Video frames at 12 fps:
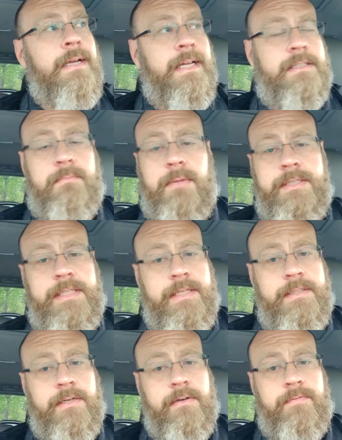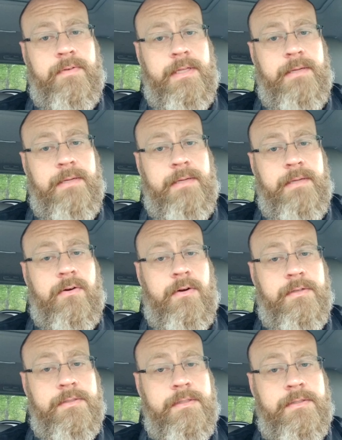It's much easier to get across the
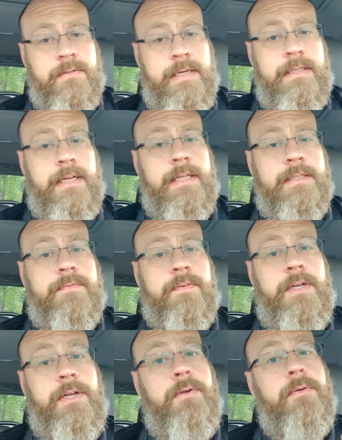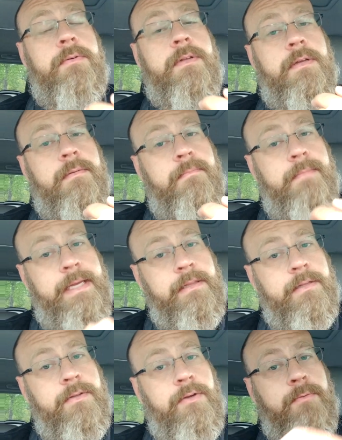street than it is for you to make the
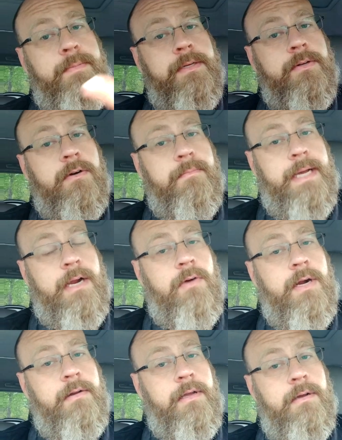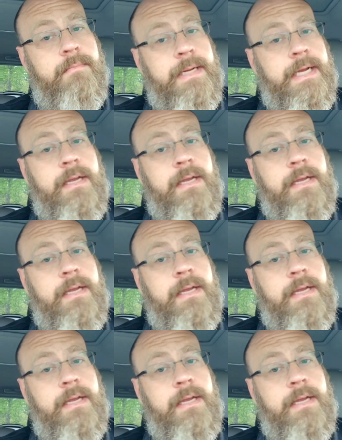loop and turn back around and come back up.